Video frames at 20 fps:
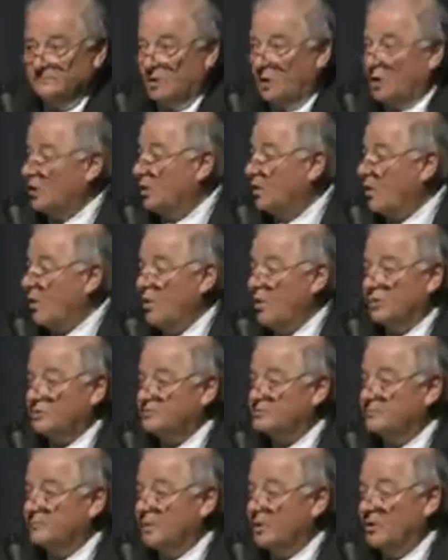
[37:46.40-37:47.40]

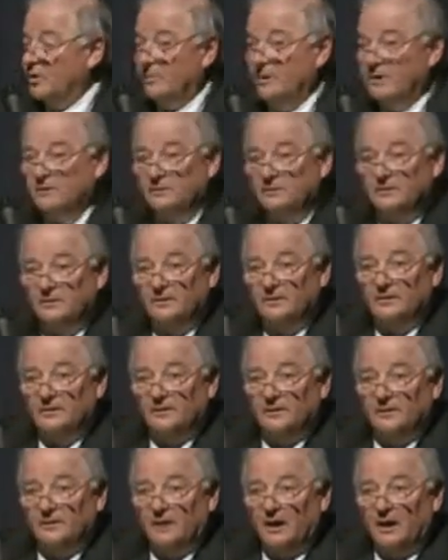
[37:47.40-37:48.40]
Horst Böhme,
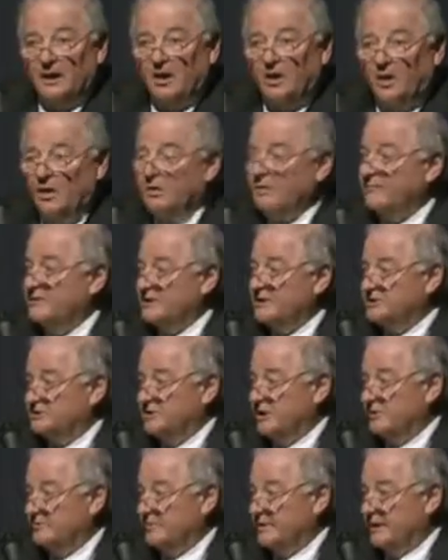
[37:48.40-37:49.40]
all of these
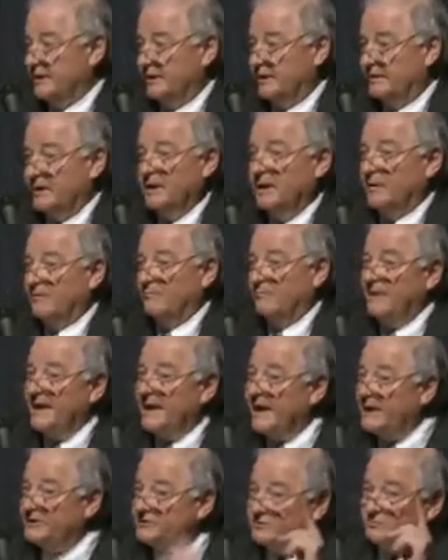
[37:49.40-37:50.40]
young men.
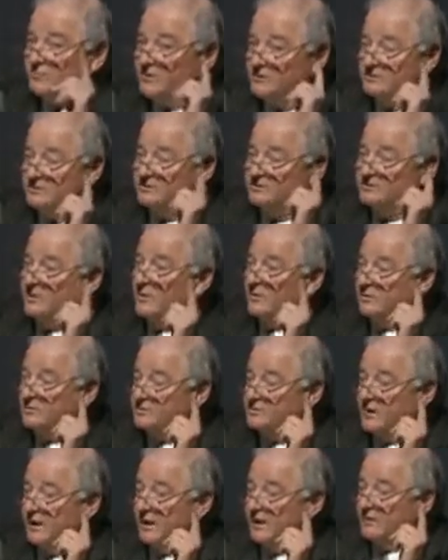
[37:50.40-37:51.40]
Best was
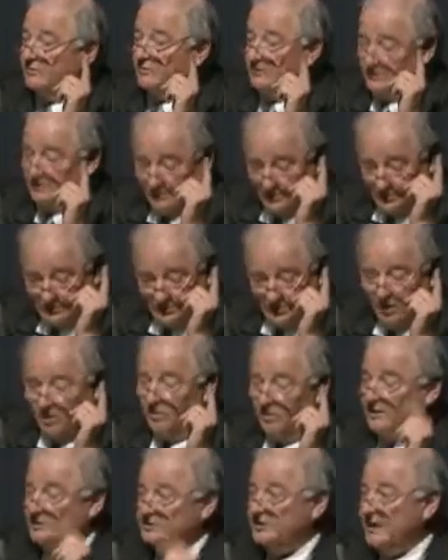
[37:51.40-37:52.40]
the
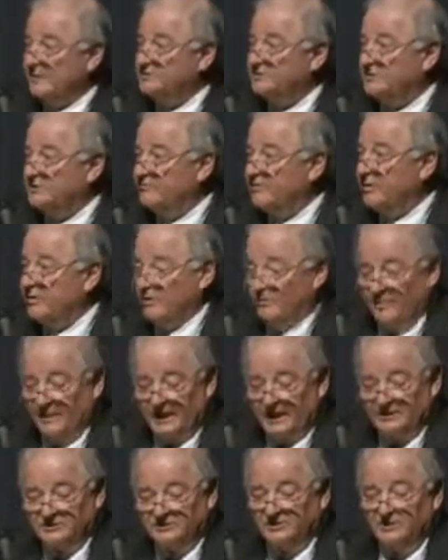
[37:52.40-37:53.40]
sole exception. Werner
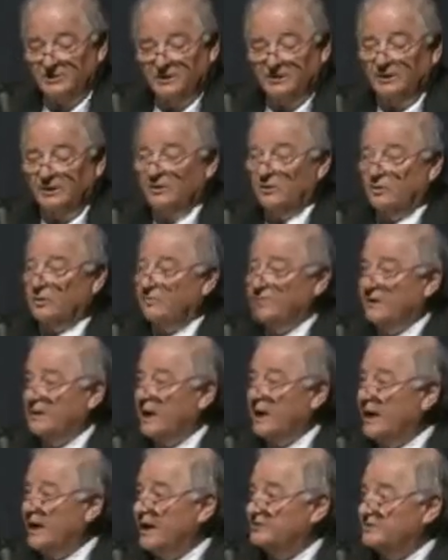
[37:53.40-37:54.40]
Best, who had been
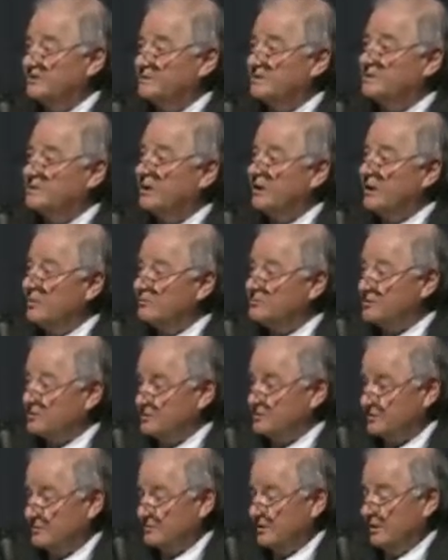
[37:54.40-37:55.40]
Heydrich's
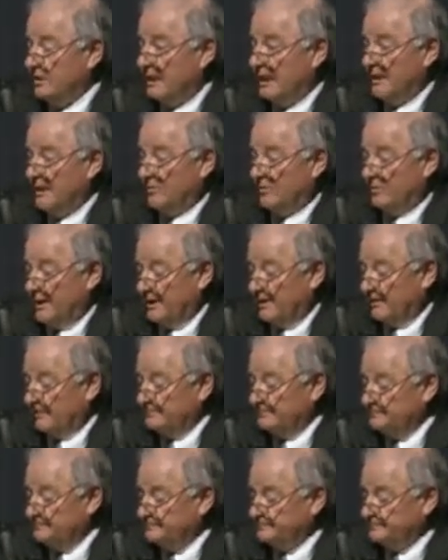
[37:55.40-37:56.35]
closest collaborator